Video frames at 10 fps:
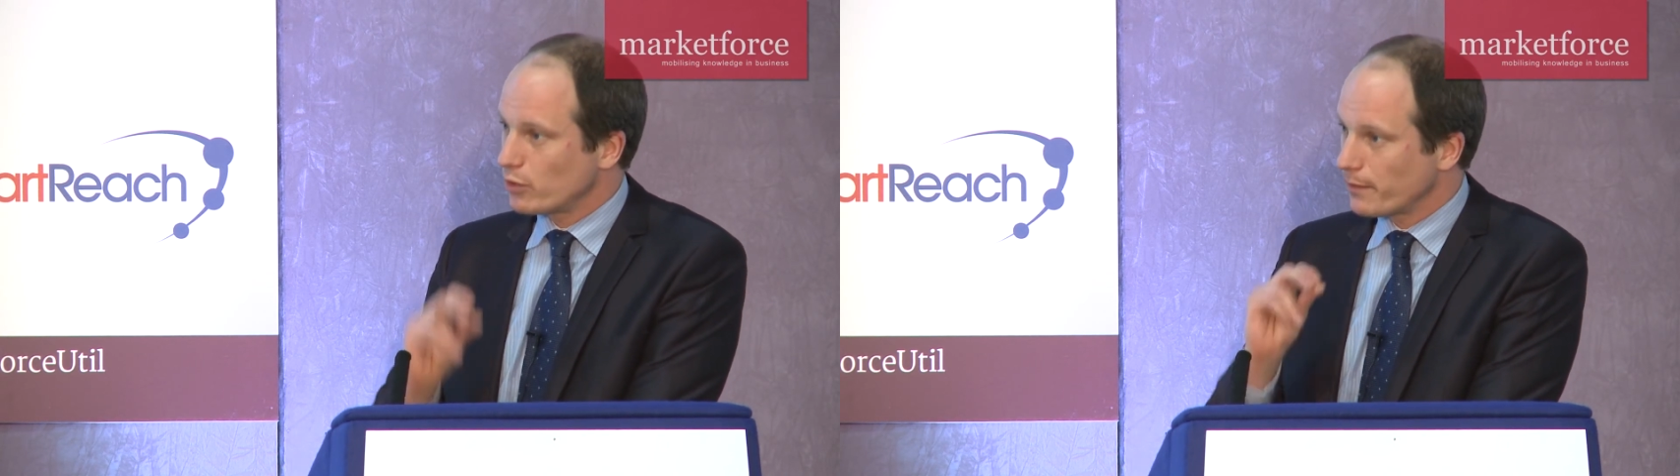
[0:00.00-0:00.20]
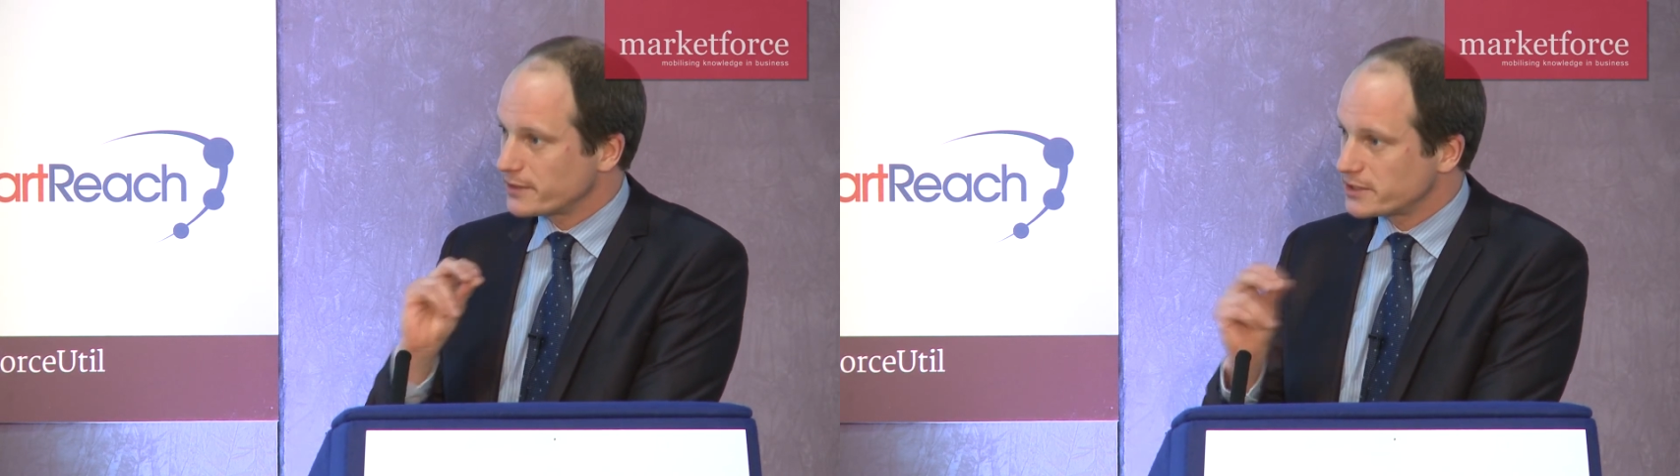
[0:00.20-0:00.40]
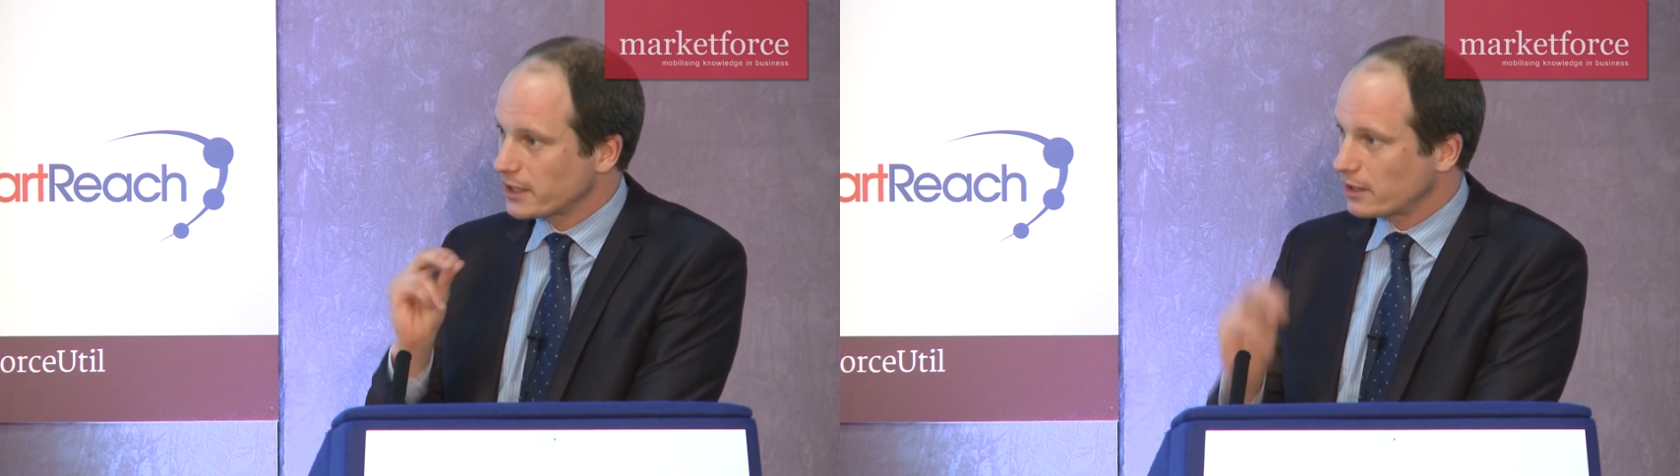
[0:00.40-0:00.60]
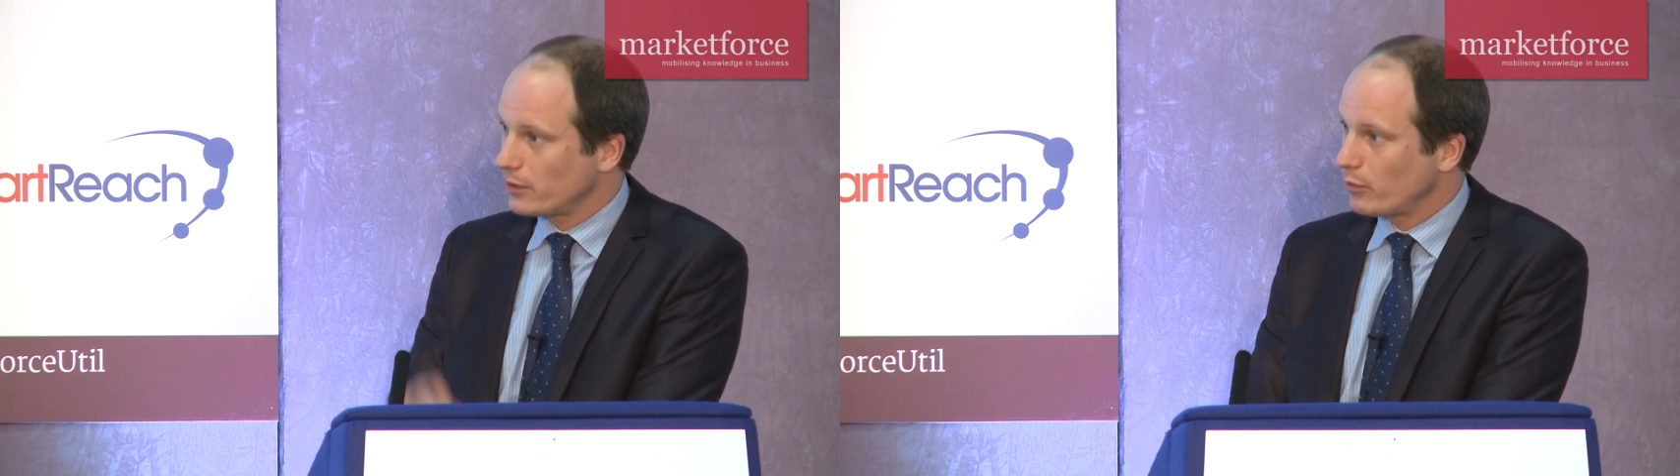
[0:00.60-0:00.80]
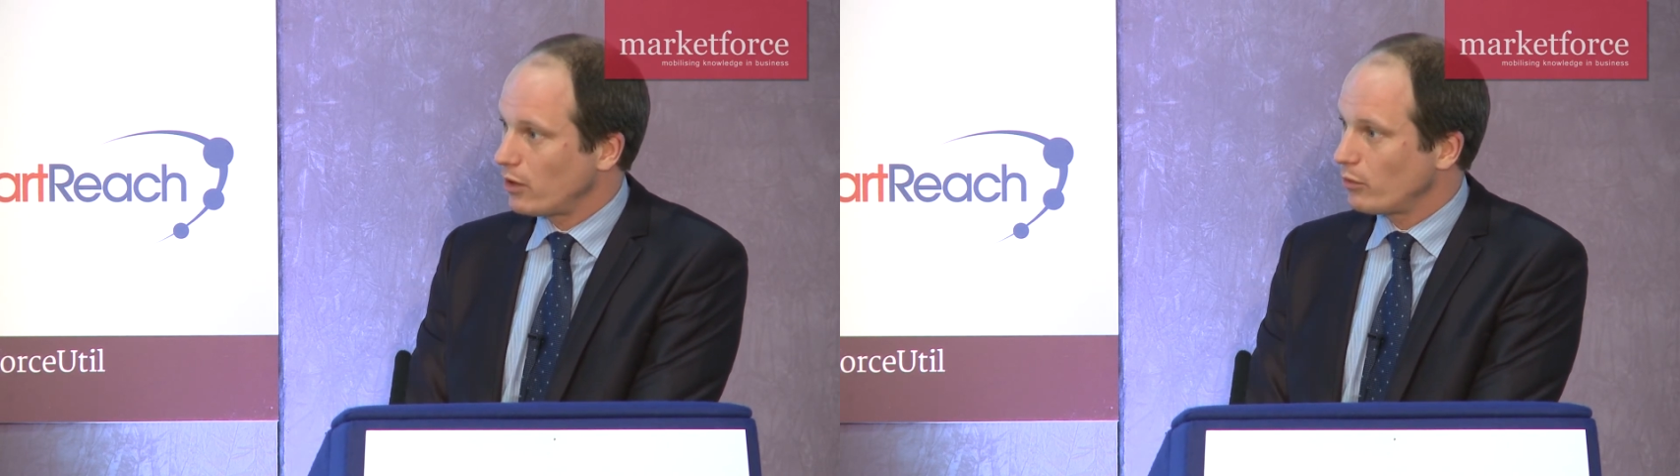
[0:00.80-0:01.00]
worked
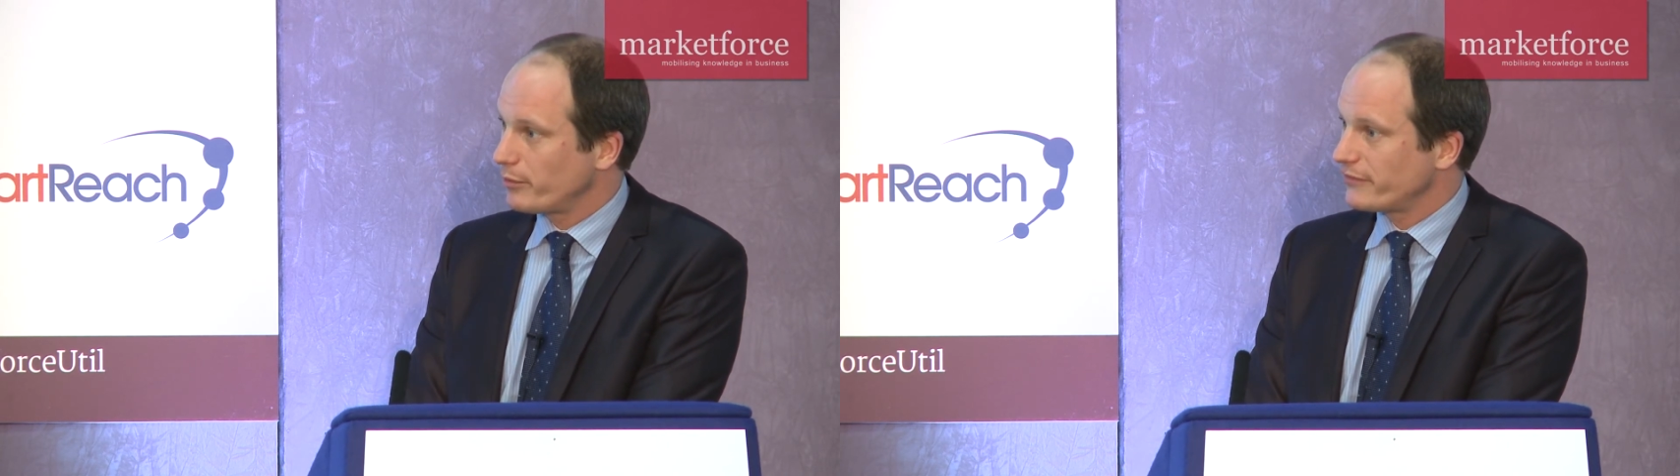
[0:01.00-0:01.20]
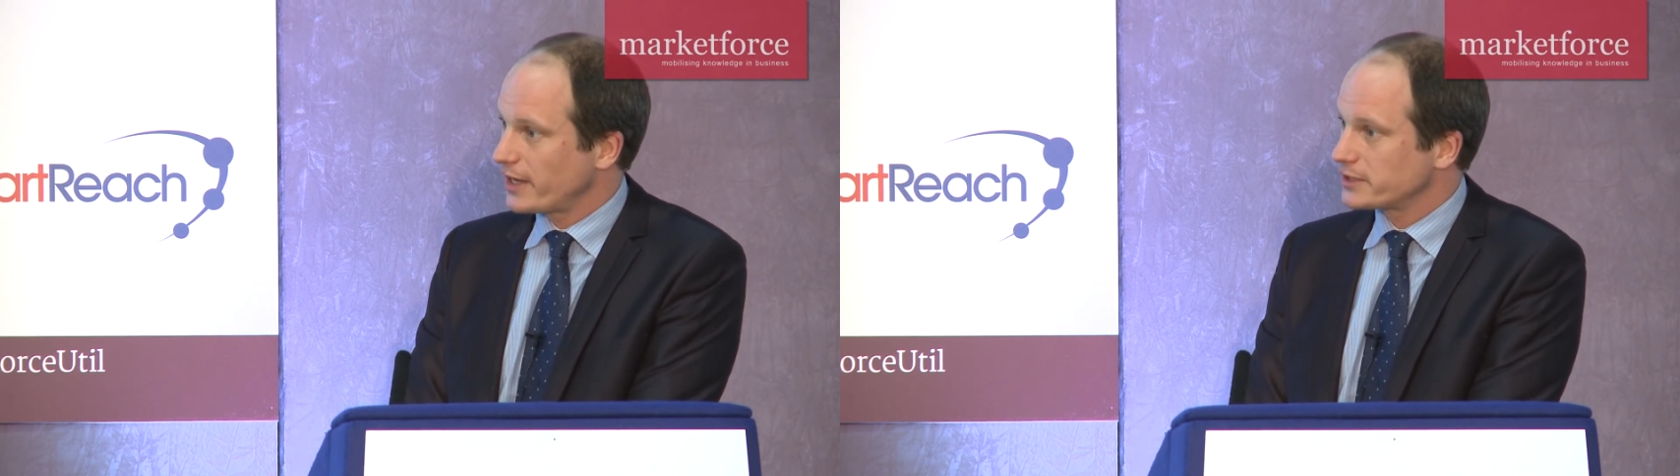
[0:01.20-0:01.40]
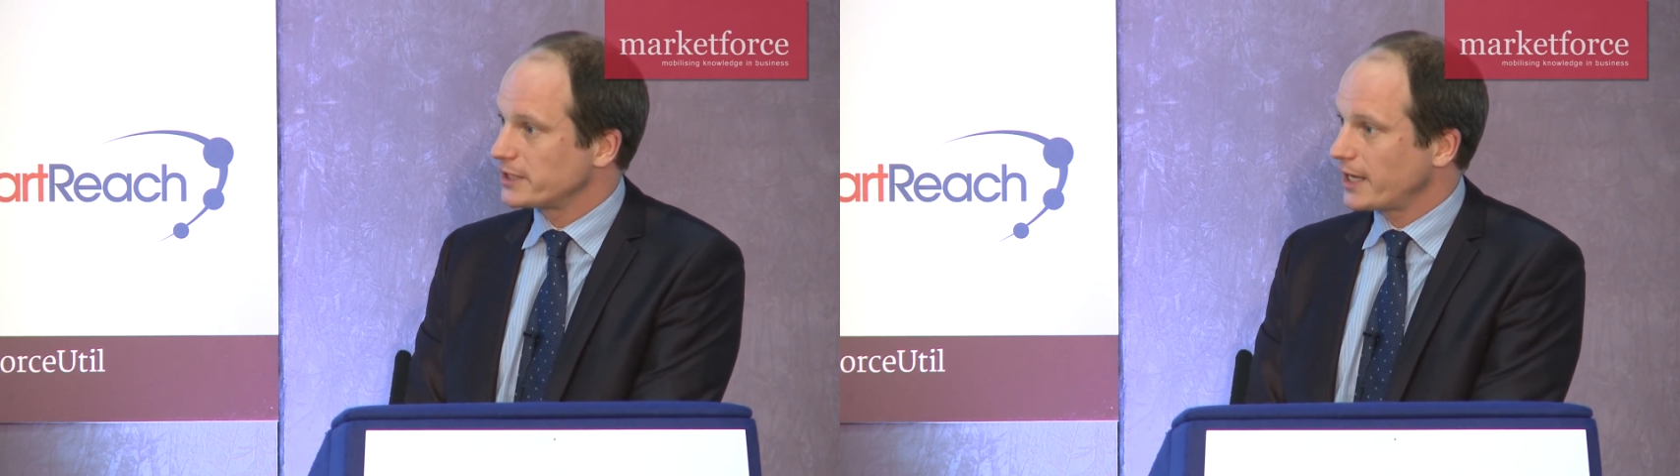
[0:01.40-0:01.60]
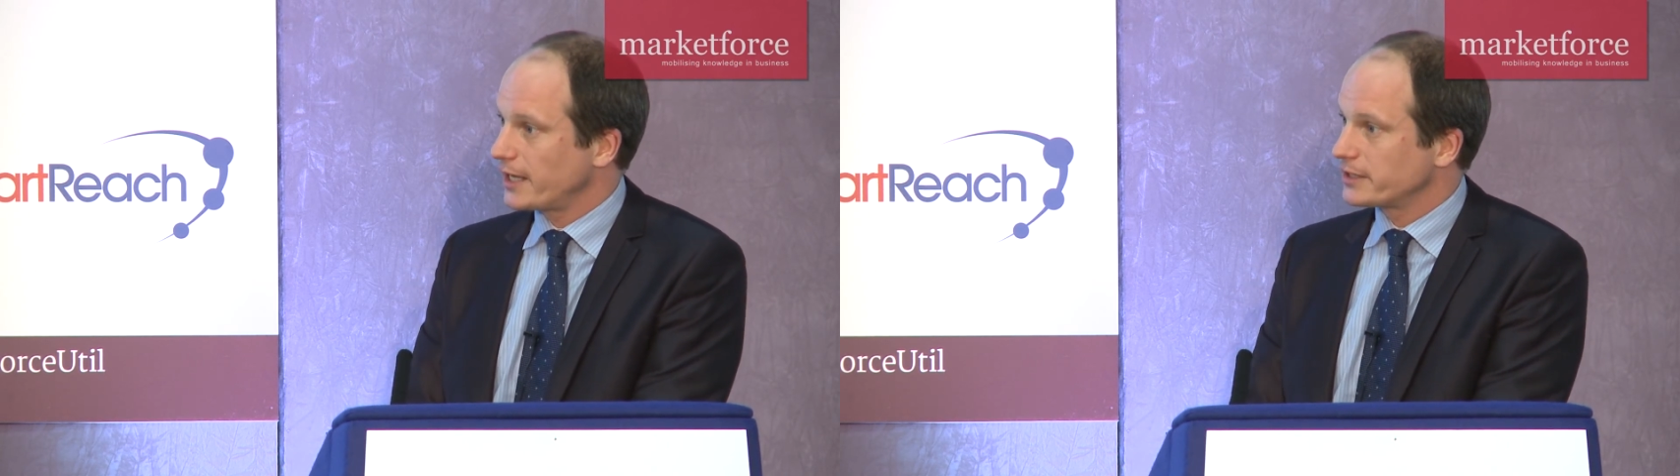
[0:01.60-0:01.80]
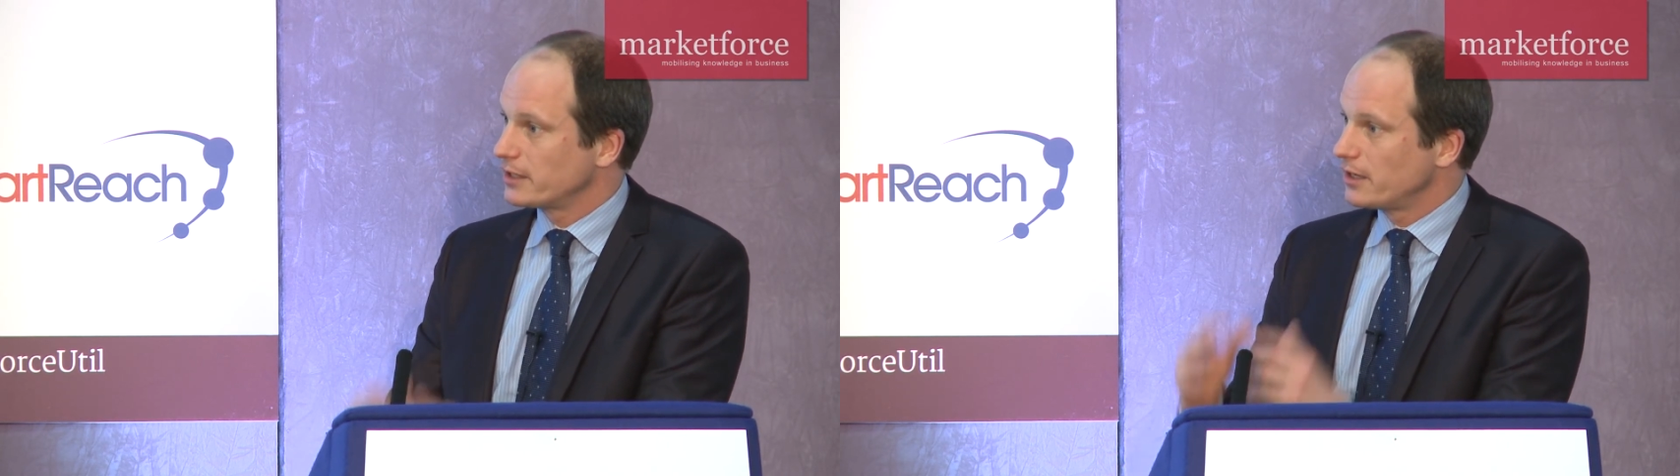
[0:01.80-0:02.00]
particularly well when we've actually had